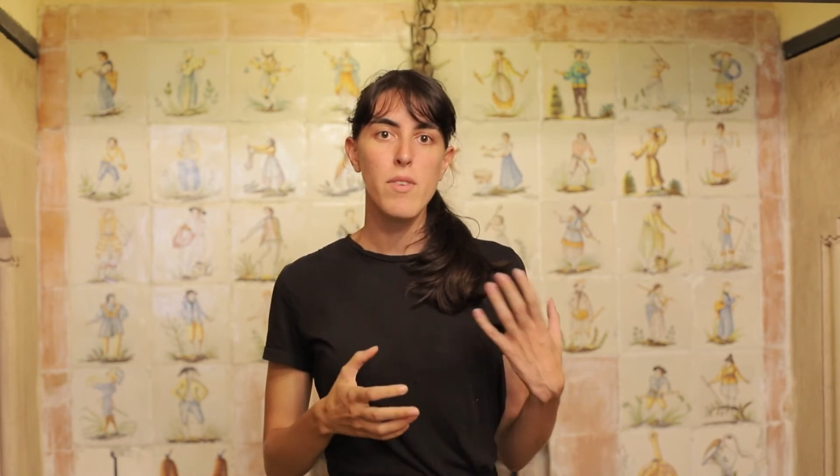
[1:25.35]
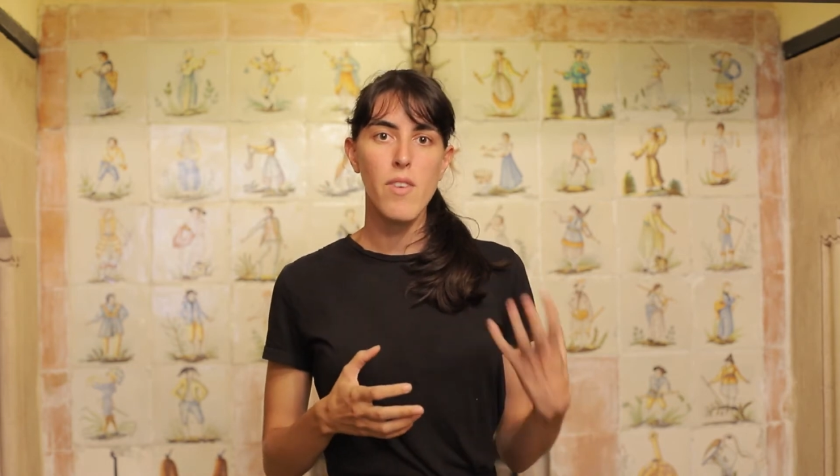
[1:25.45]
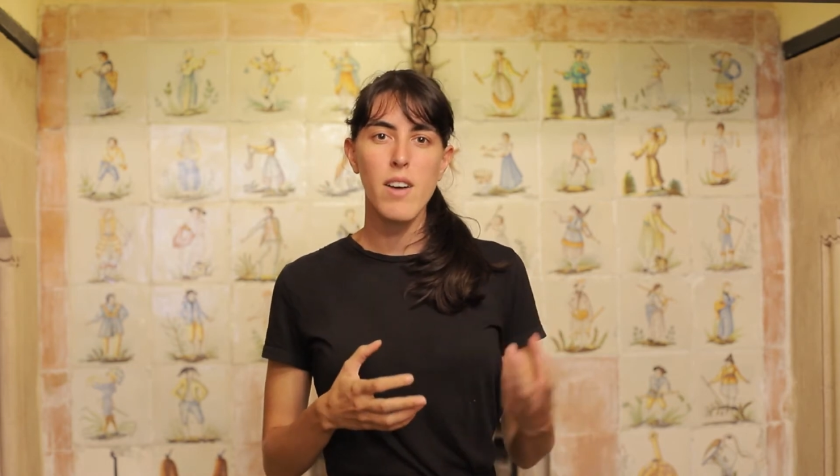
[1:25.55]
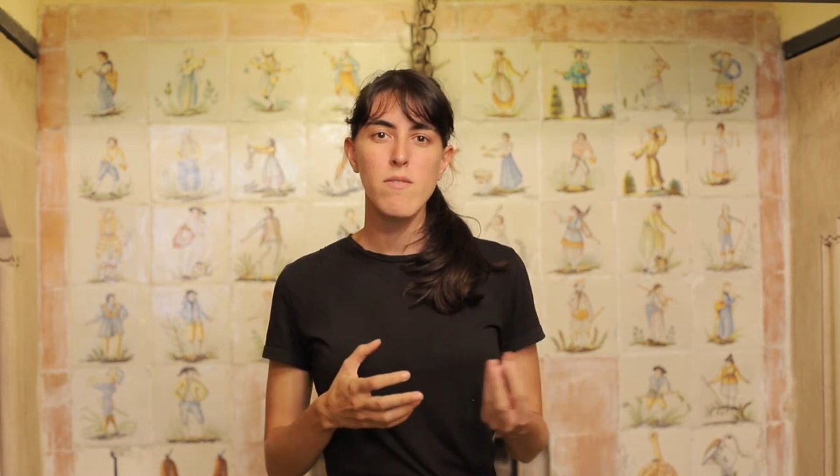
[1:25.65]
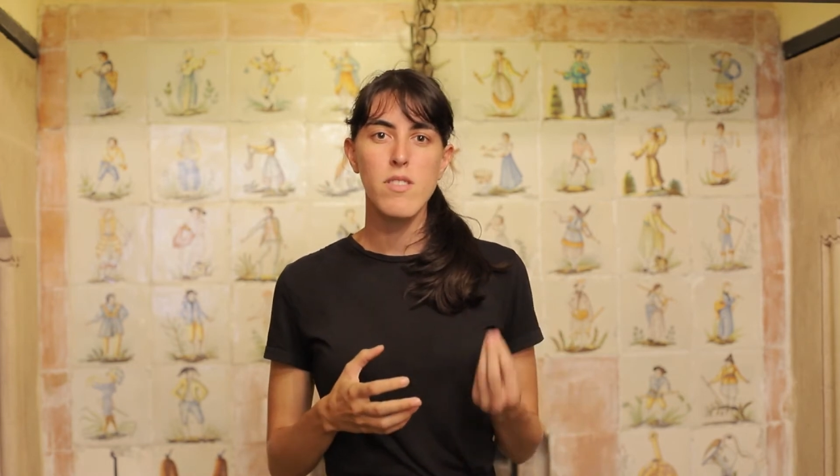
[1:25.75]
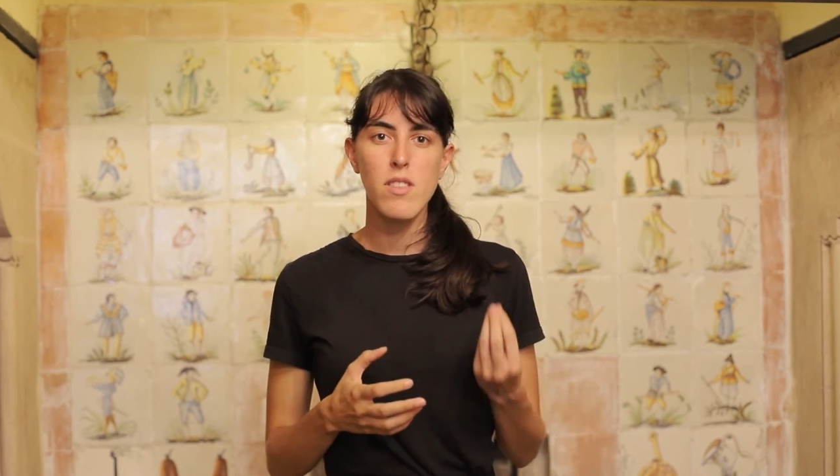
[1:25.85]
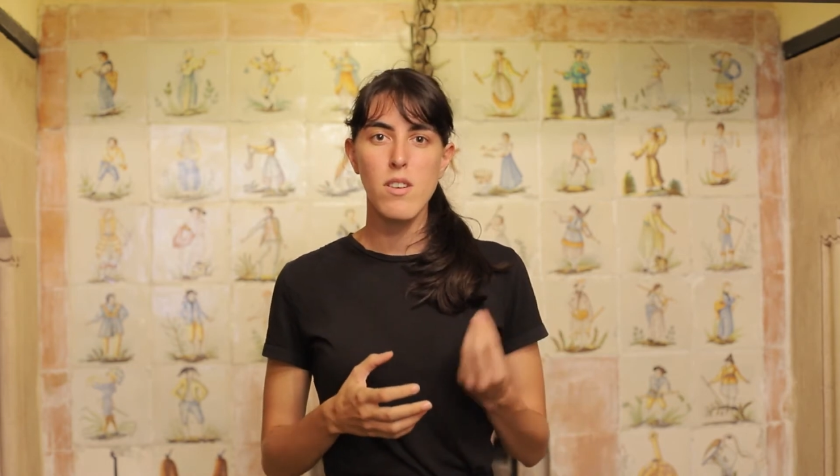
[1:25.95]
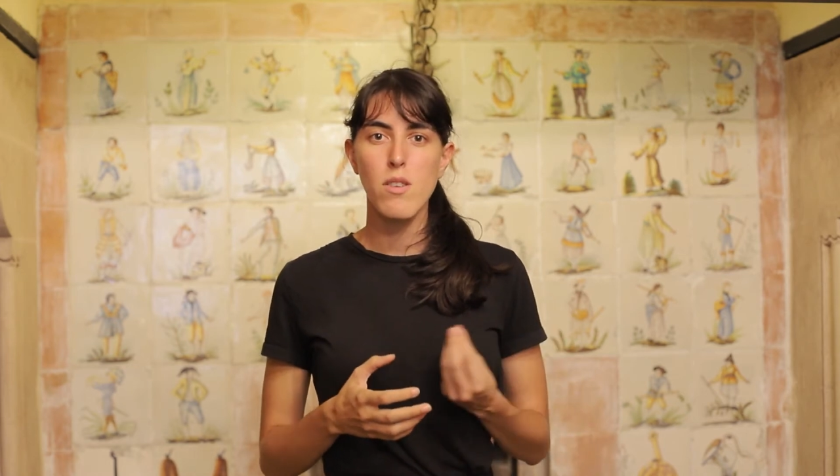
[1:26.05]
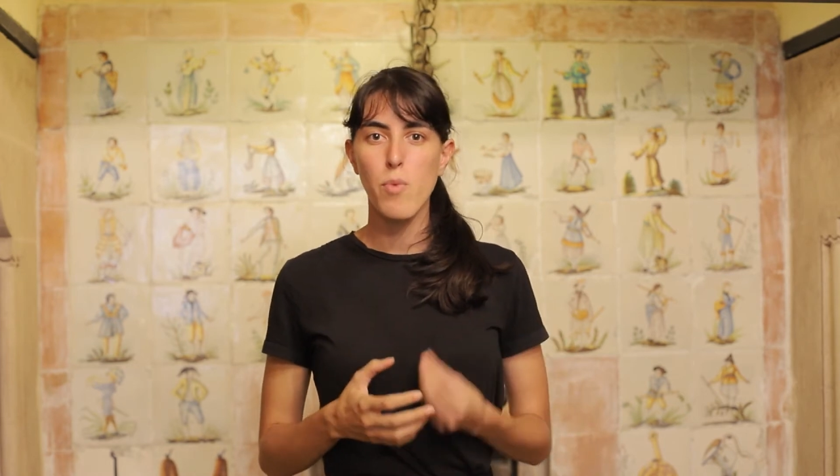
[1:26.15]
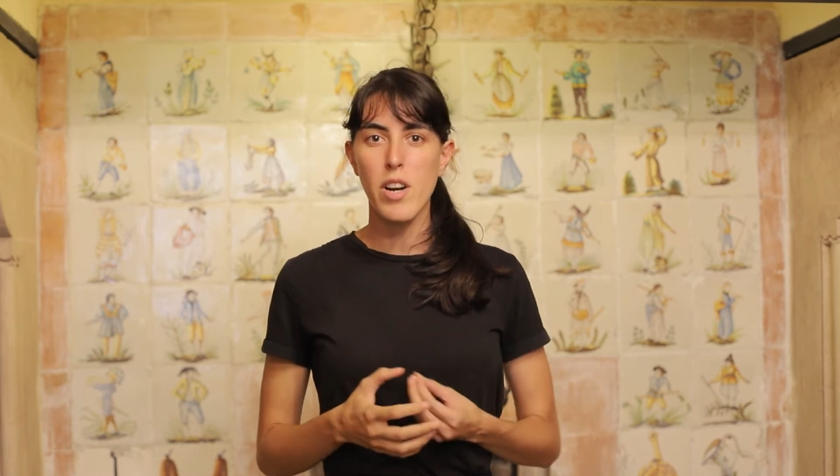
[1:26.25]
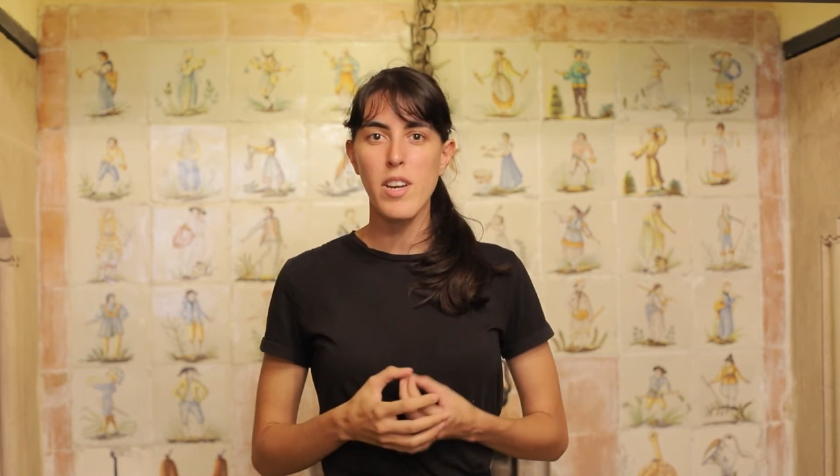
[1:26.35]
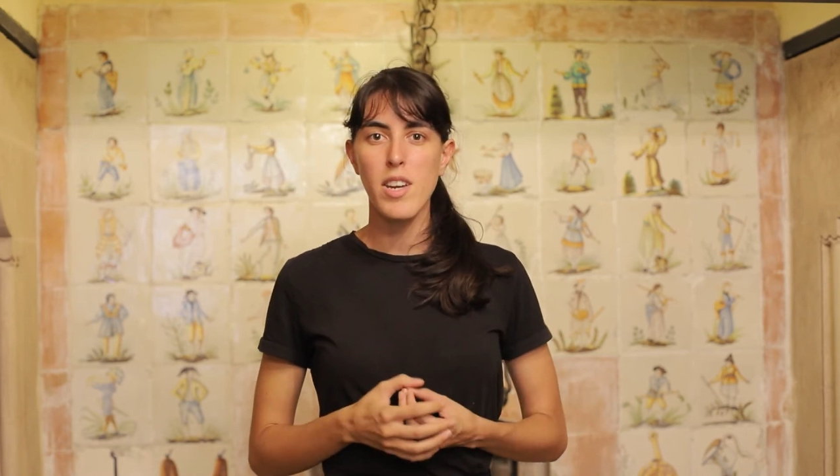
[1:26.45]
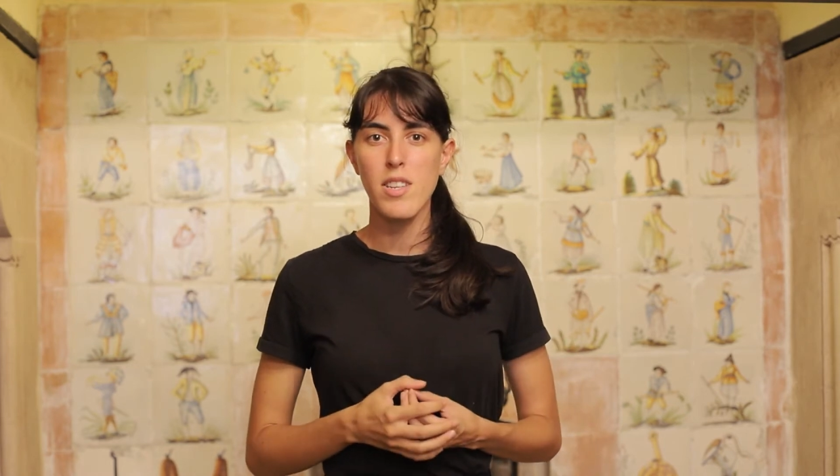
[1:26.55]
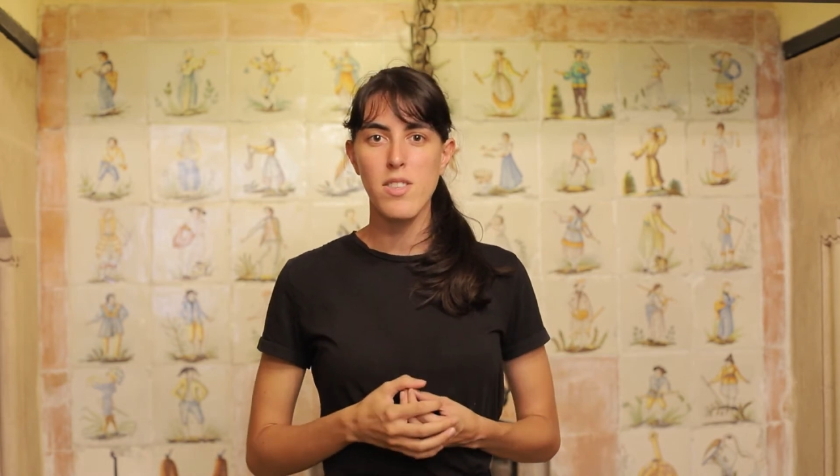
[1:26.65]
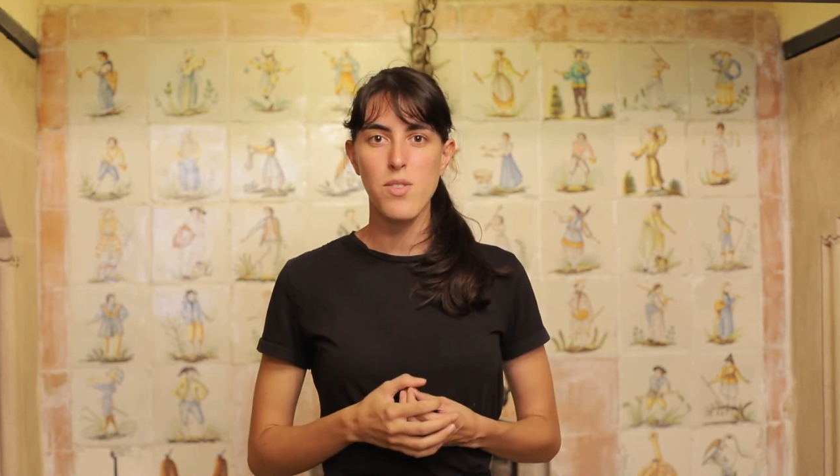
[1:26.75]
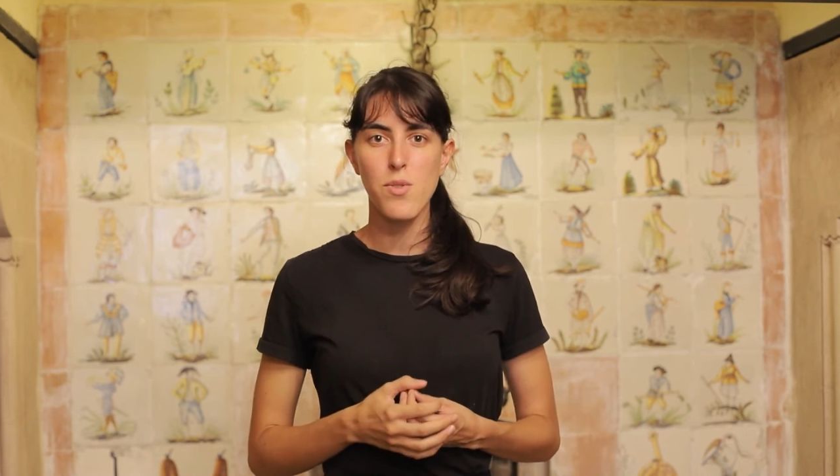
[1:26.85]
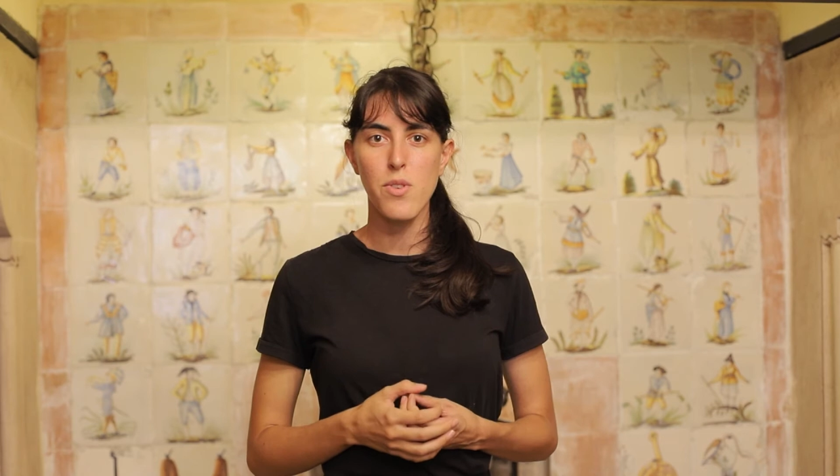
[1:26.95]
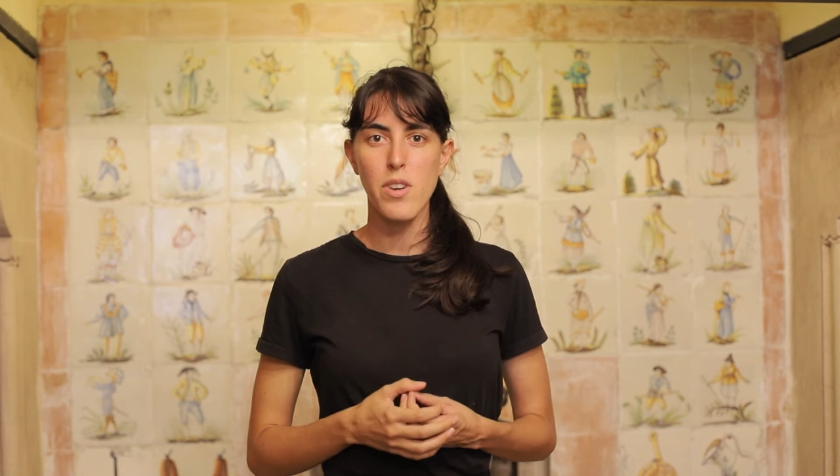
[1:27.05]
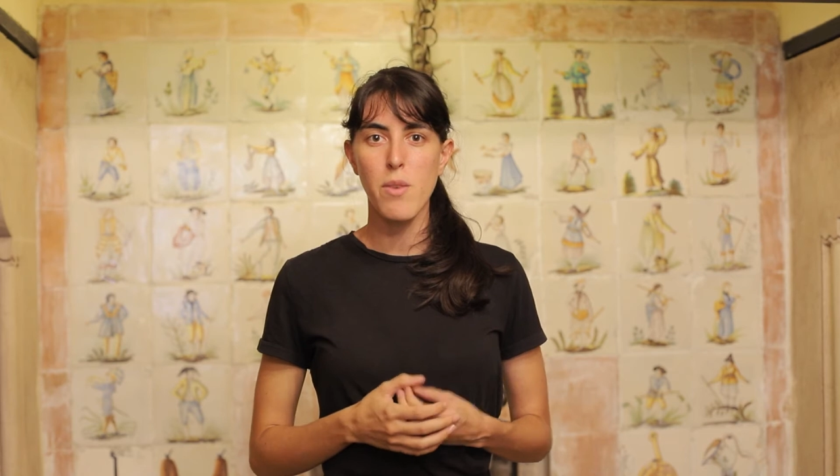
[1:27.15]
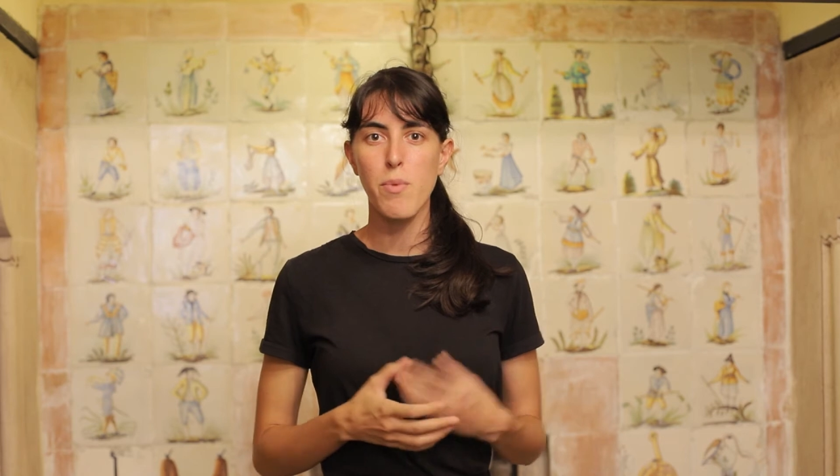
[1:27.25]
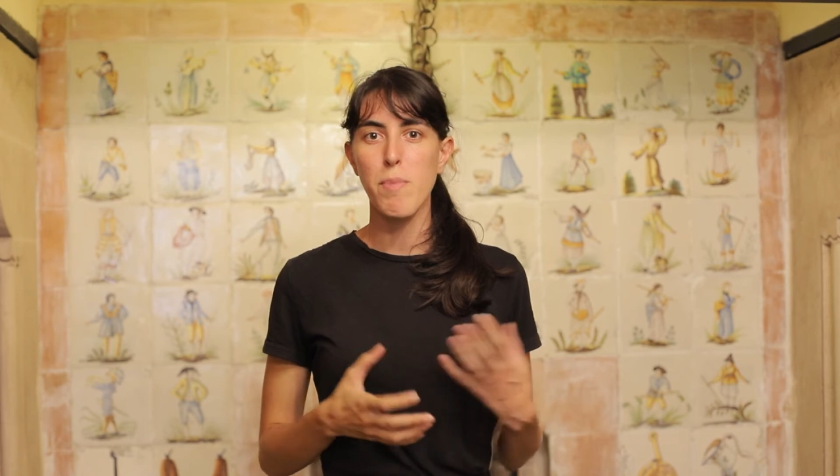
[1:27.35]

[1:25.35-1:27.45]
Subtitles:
ground the work in its story.